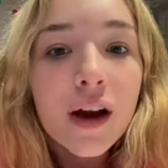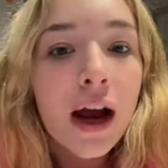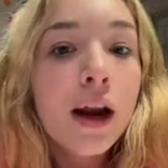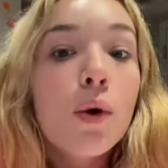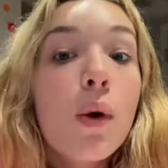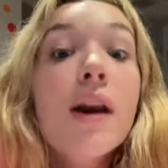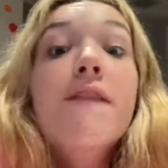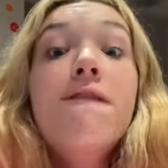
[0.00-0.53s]
I
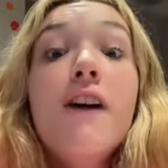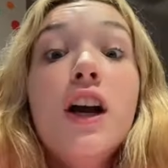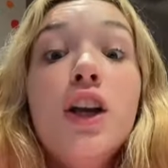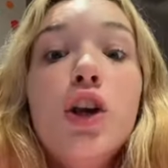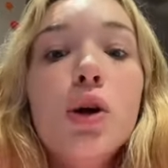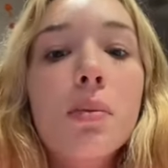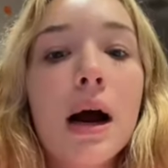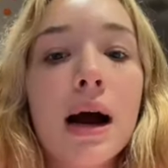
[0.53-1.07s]
don't want to
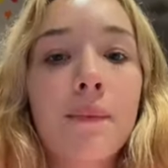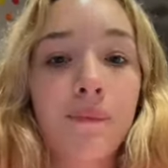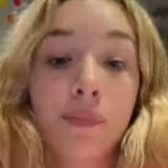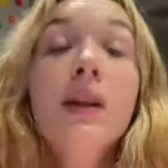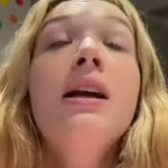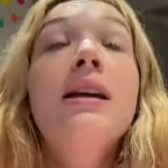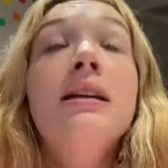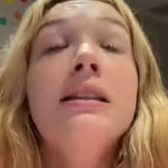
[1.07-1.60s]
fuck your mom.
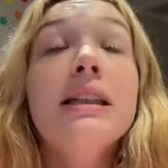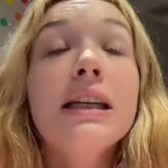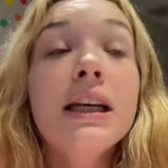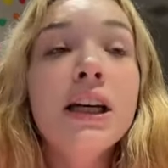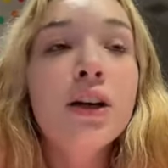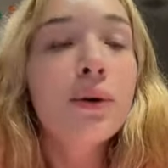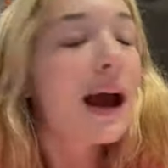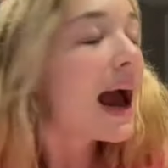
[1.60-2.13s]

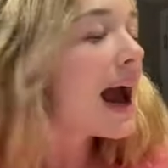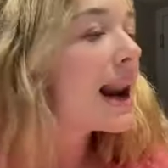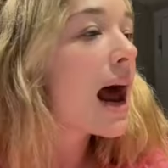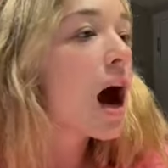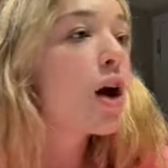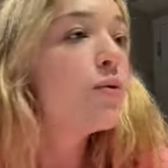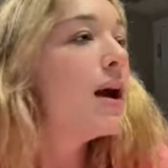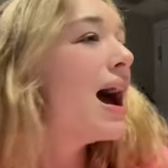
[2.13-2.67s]
Ooh,
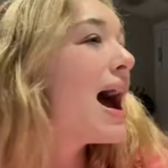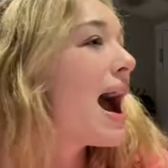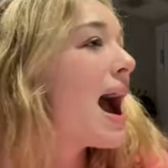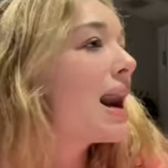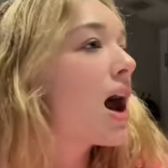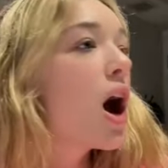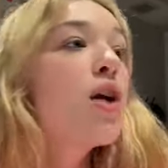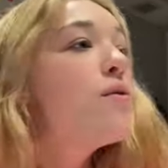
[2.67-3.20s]
hello,
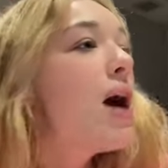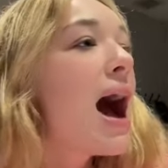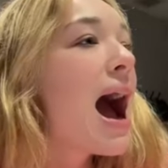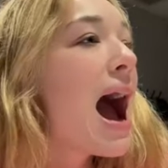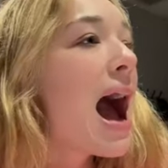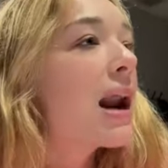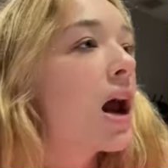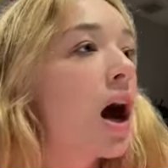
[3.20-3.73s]
hello,
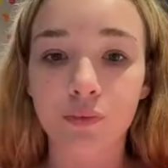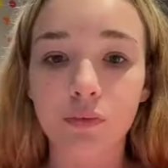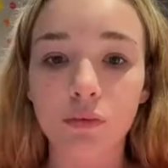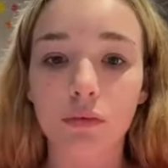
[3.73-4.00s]
hello.